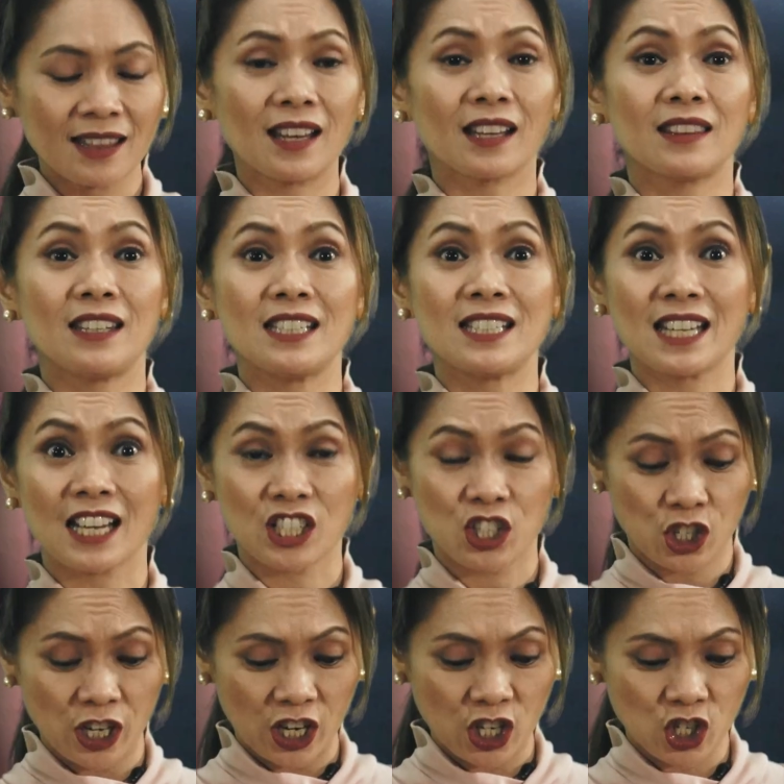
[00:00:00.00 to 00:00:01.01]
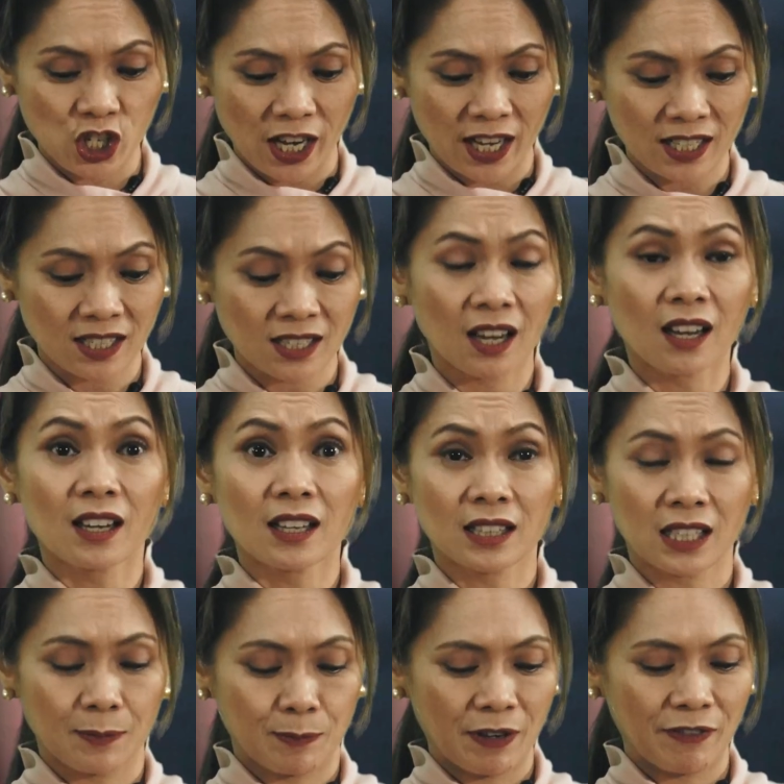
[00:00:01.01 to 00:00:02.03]
that these exchanges
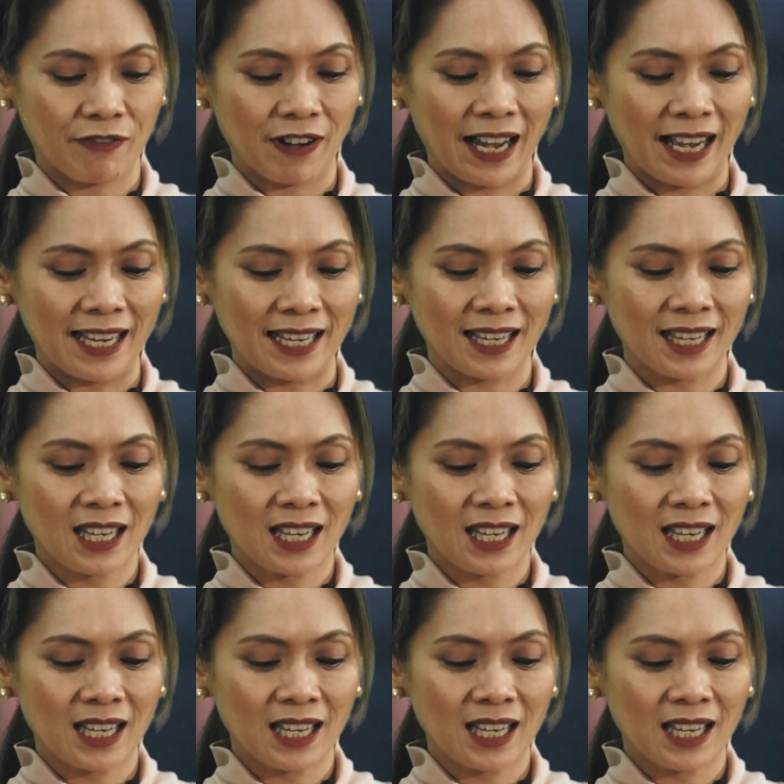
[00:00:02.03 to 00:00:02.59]
typify.